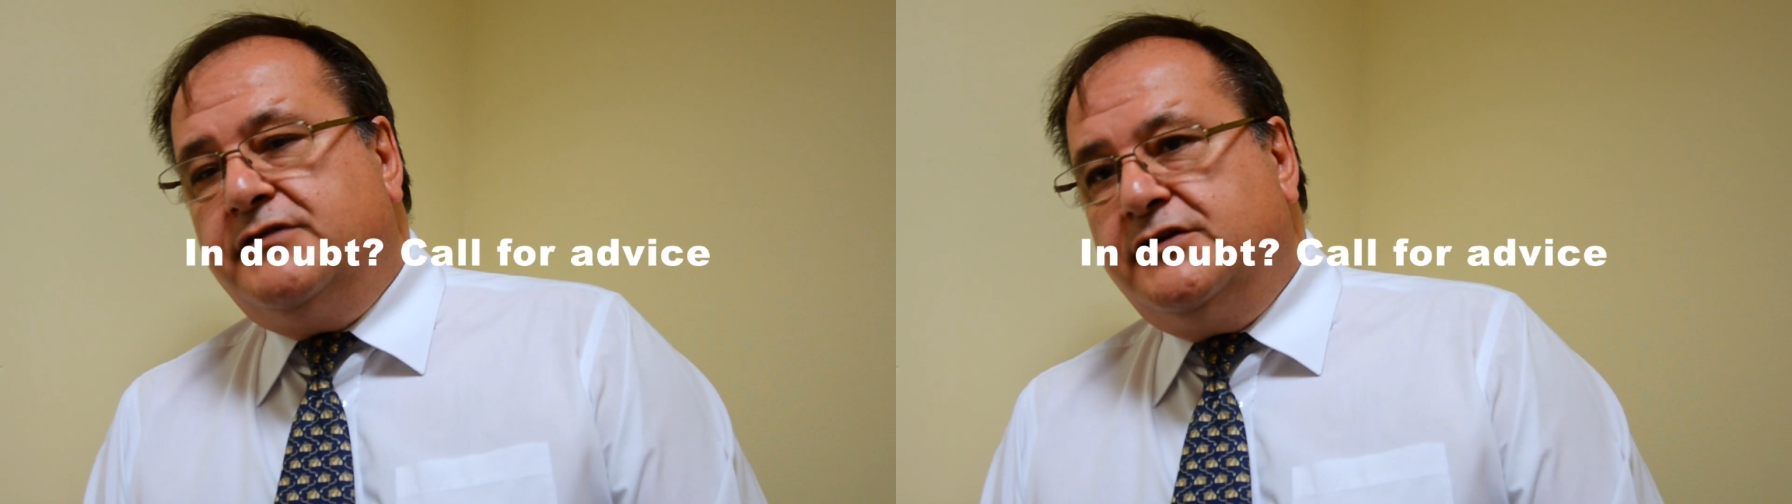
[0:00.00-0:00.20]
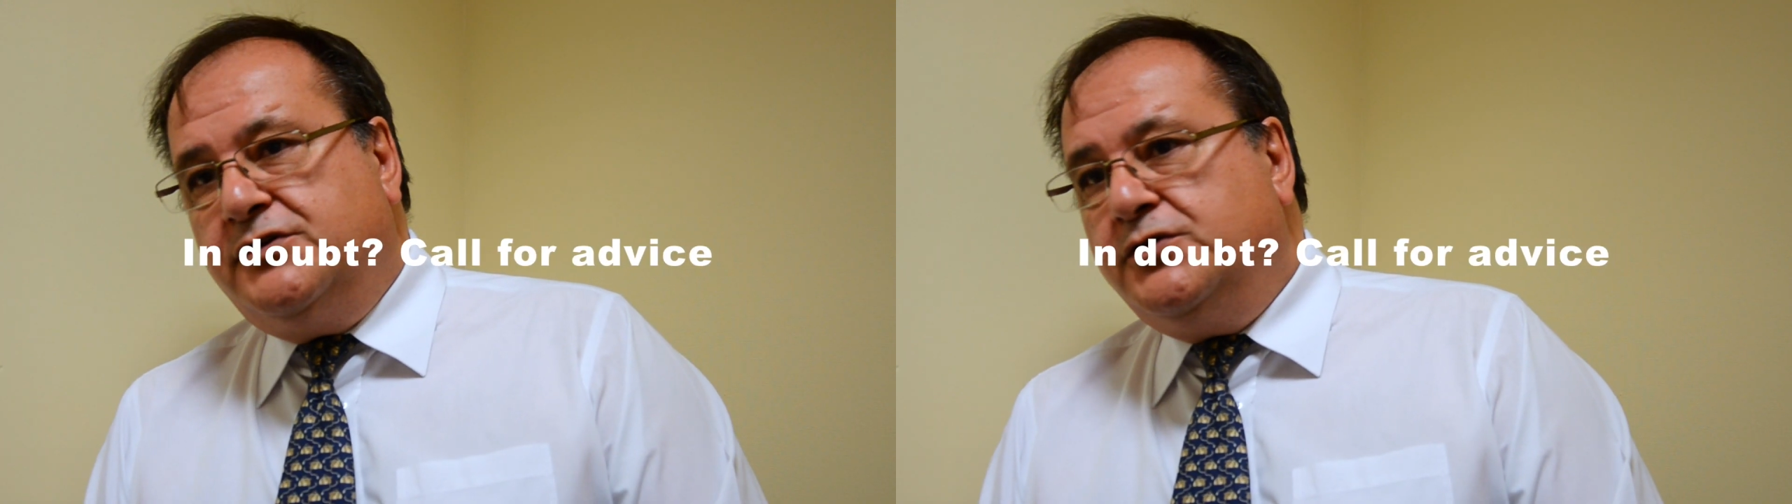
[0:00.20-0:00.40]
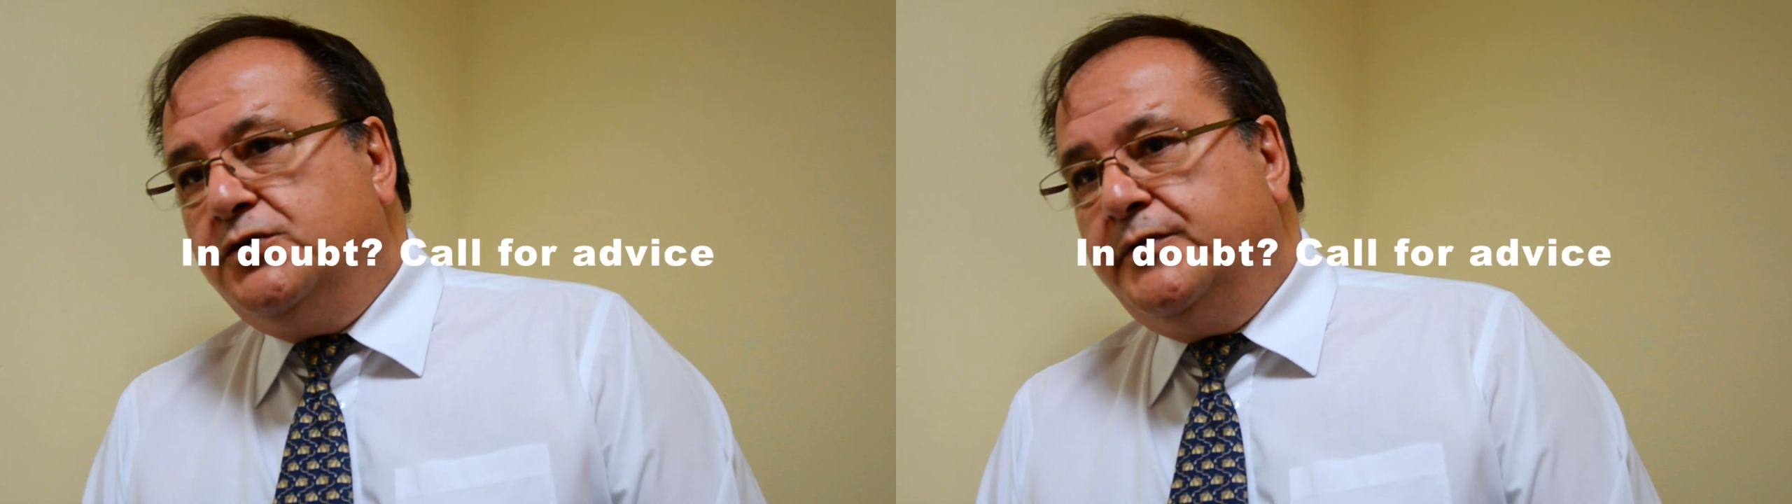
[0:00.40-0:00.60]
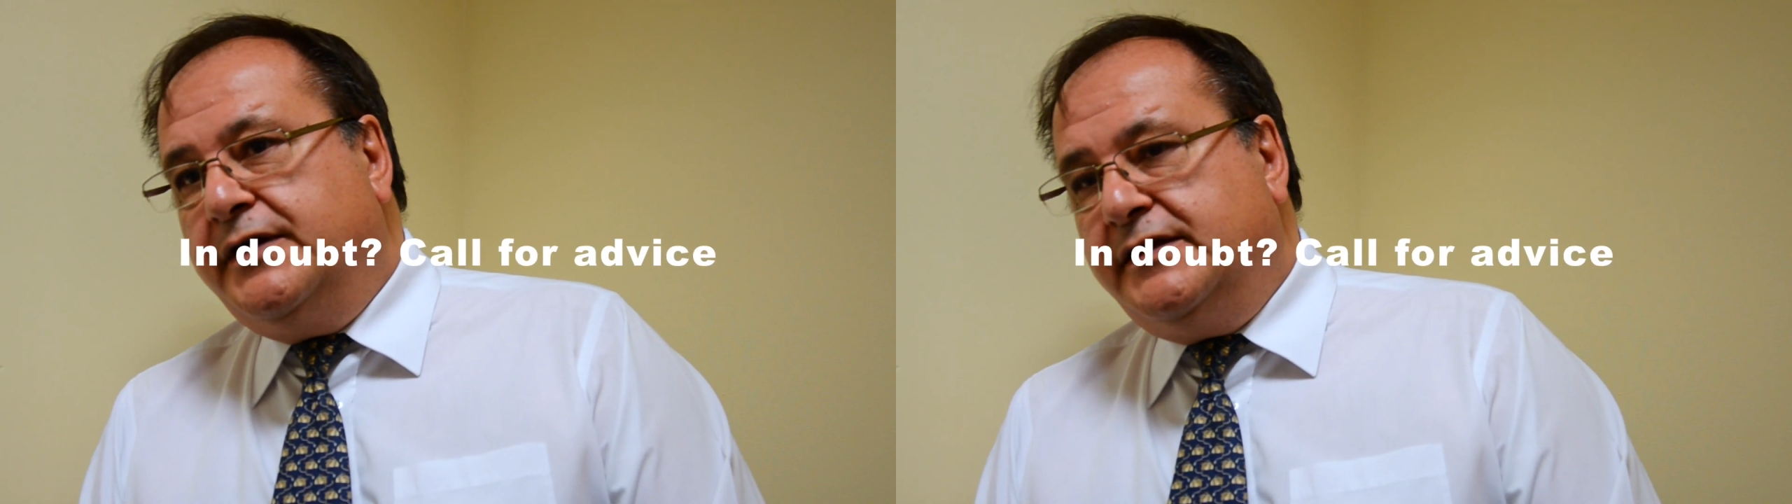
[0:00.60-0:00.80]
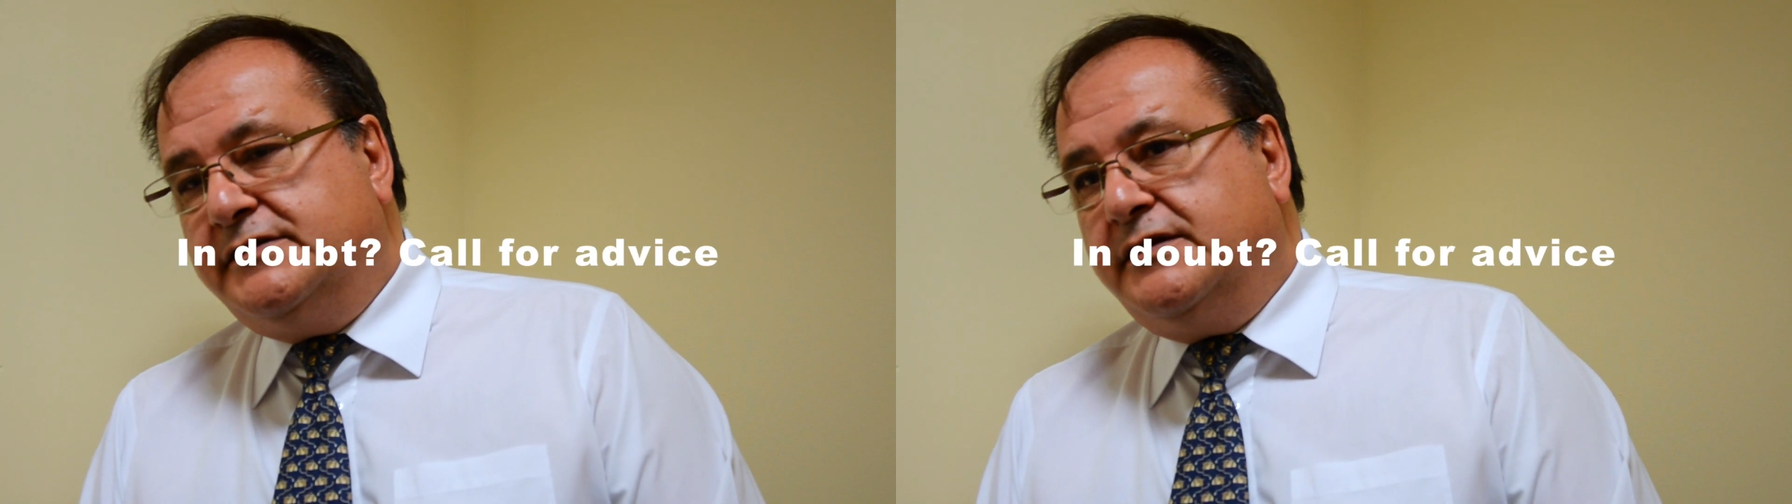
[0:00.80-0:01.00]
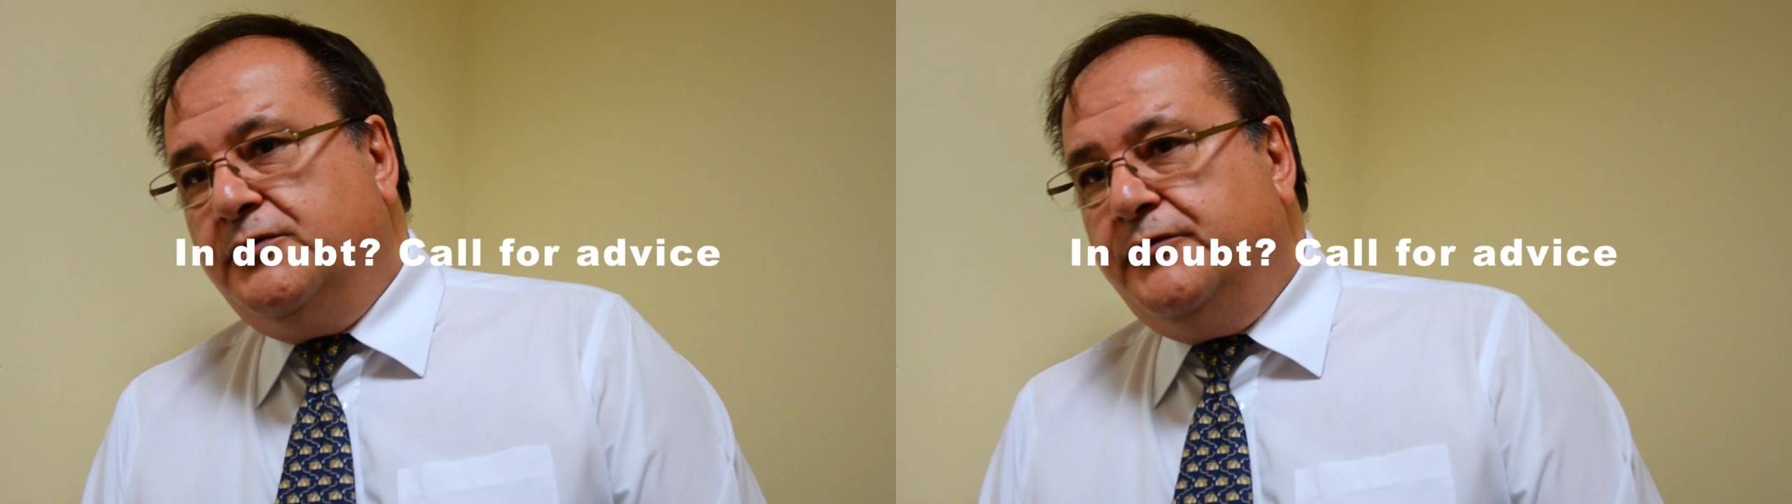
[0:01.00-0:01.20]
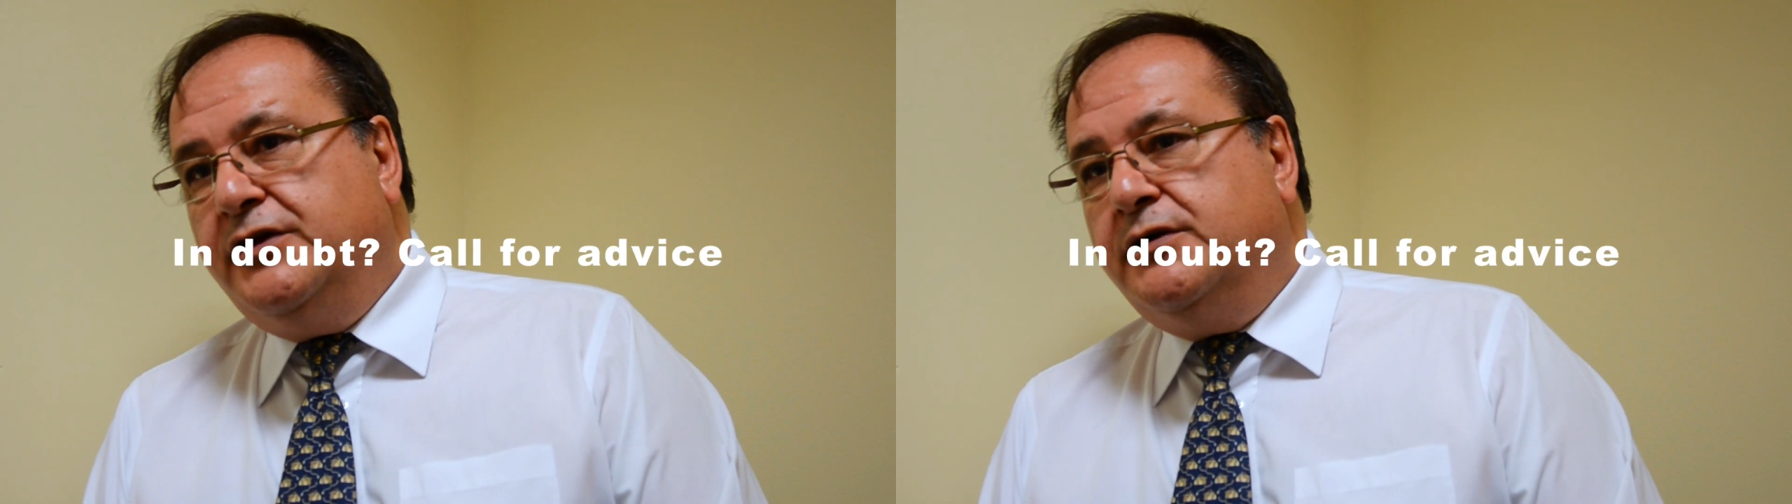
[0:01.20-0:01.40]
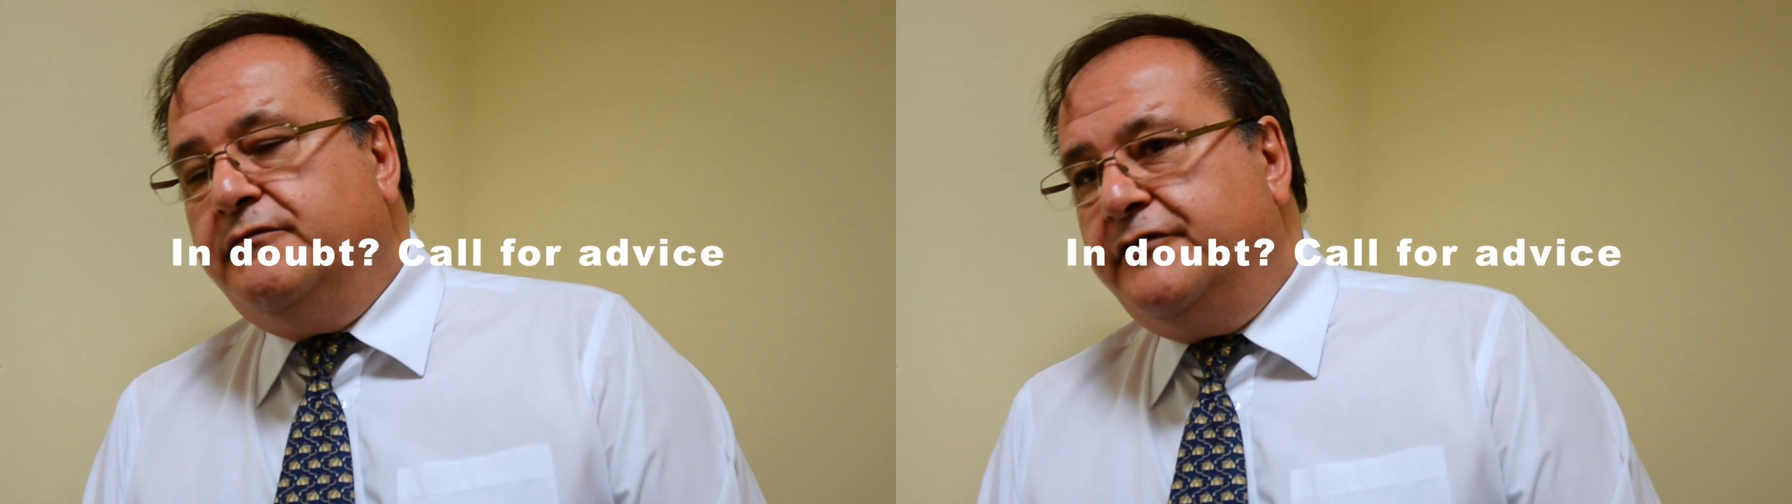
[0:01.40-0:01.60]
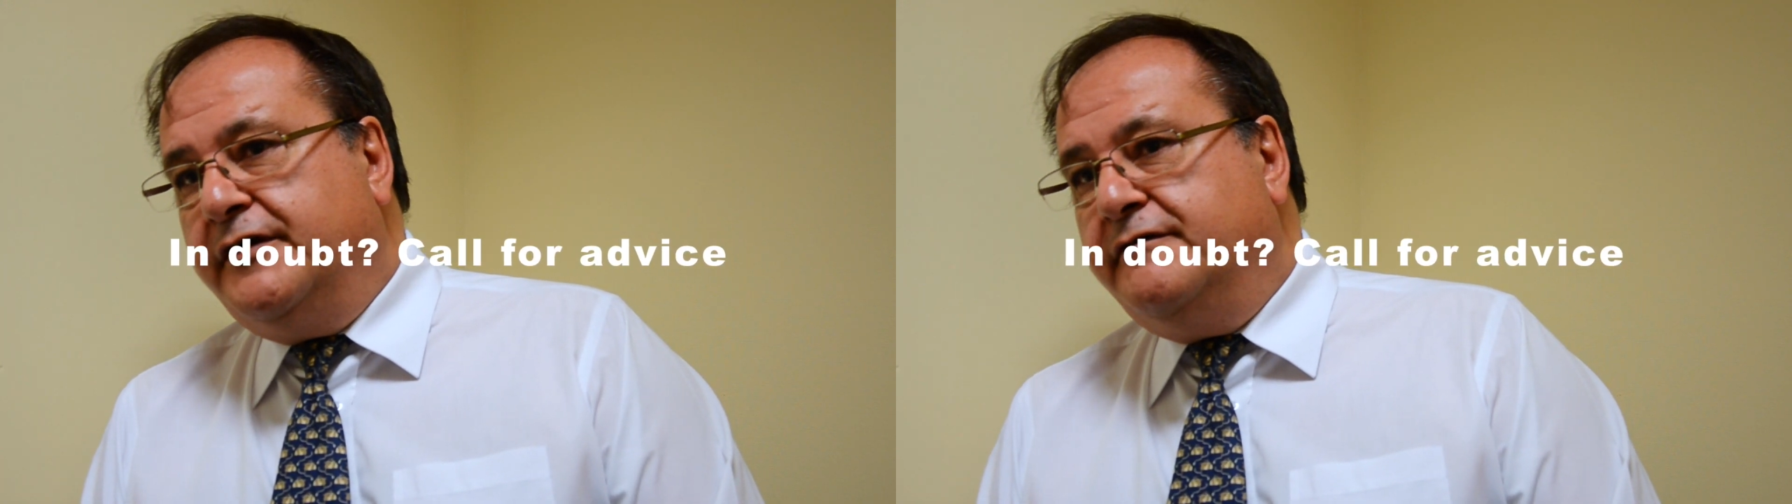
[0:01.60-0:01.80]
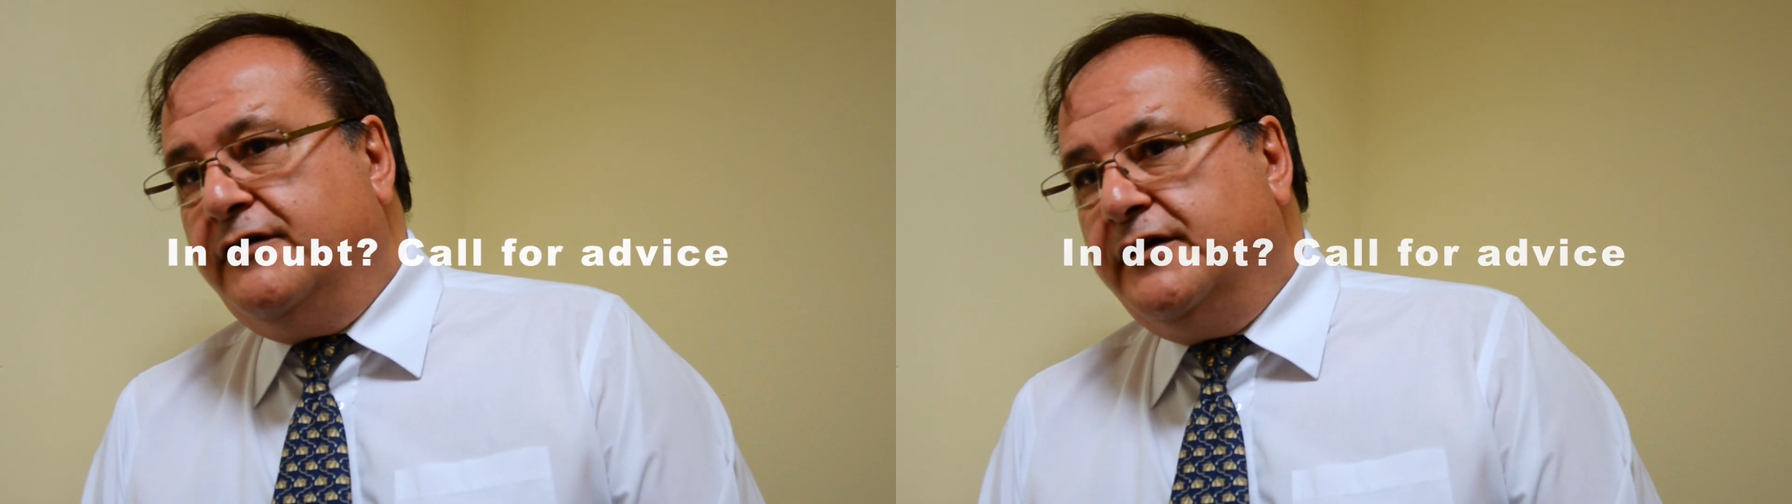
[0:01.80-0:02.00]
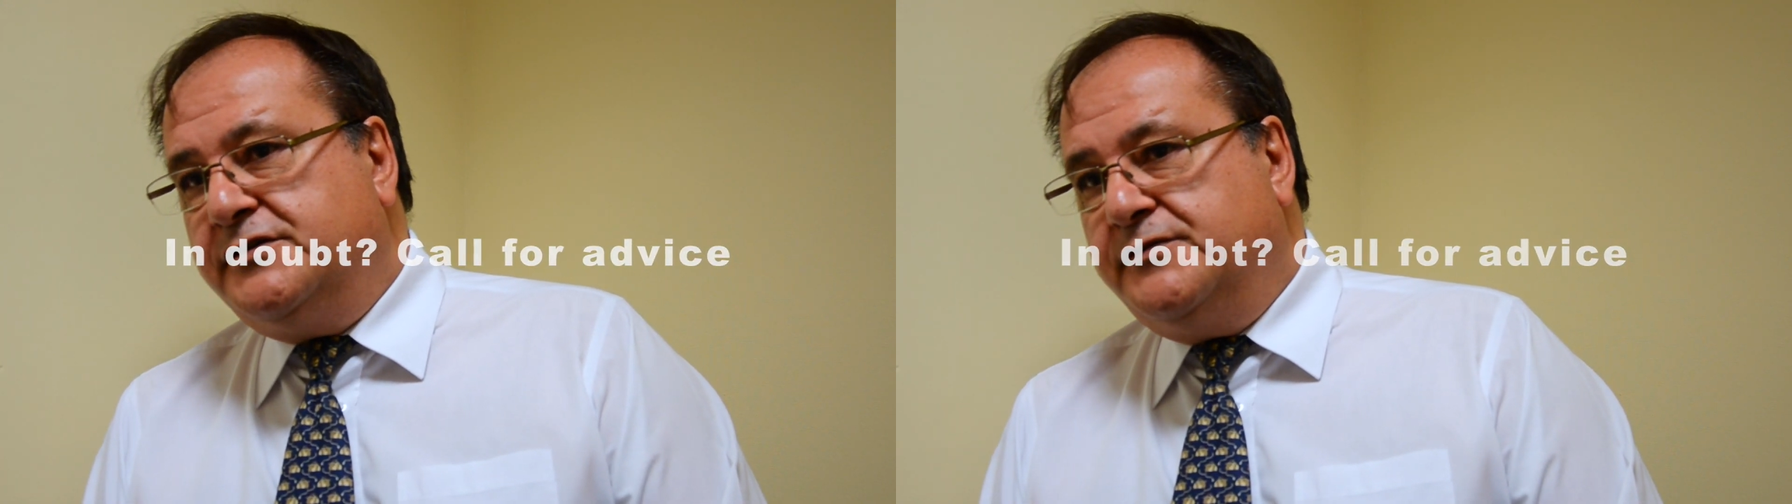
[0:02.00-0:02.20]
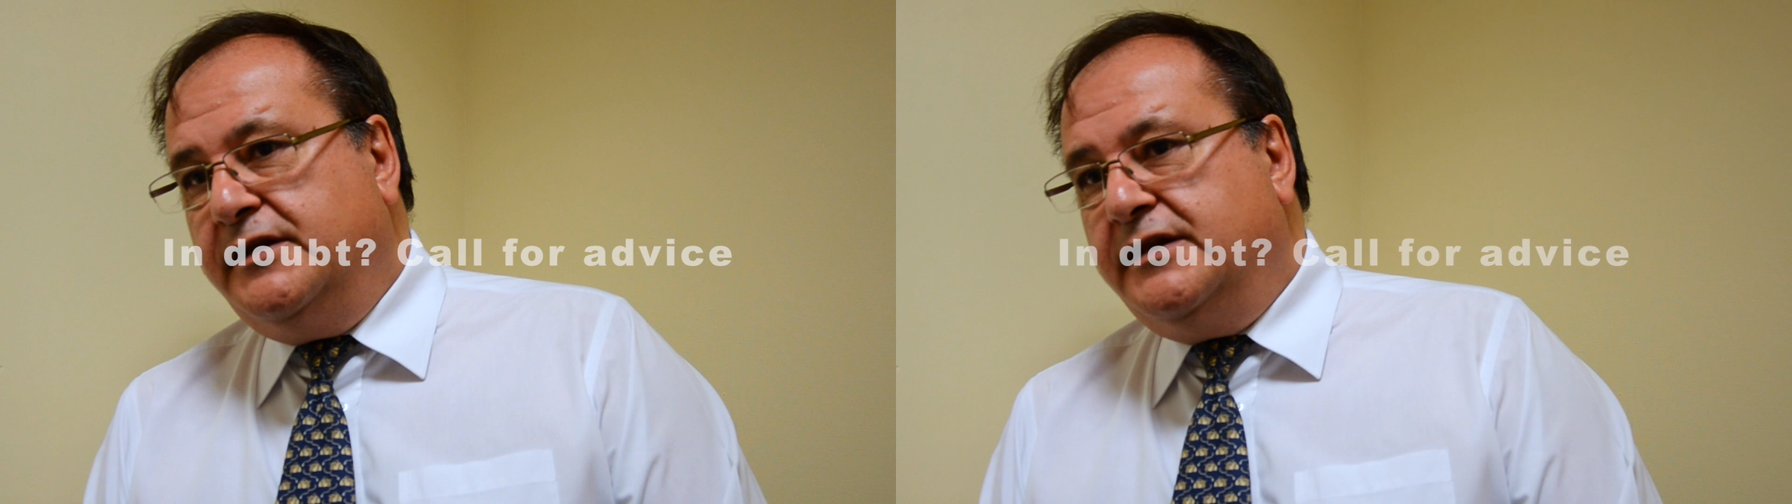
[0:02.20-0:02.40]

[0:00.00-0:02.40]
they should always ring up for advice really.